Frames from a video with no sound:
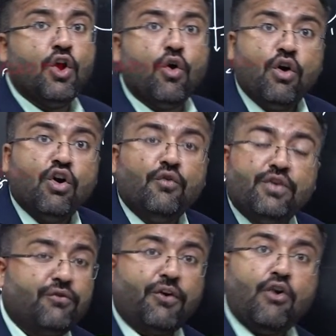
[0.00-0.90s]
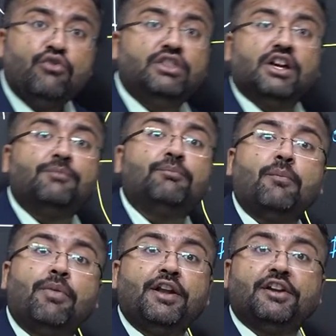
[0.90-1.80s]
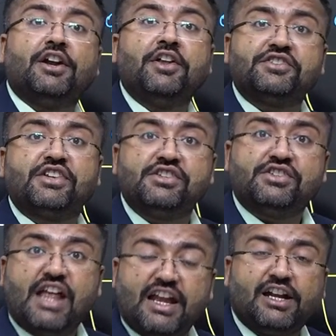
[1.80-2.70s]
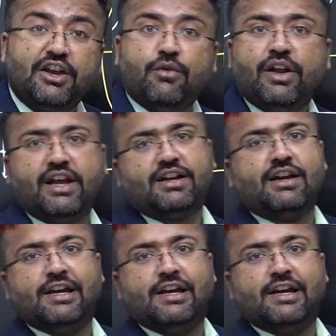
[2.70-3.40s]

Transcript: Oh, we have found the perpendicular distance directly over here.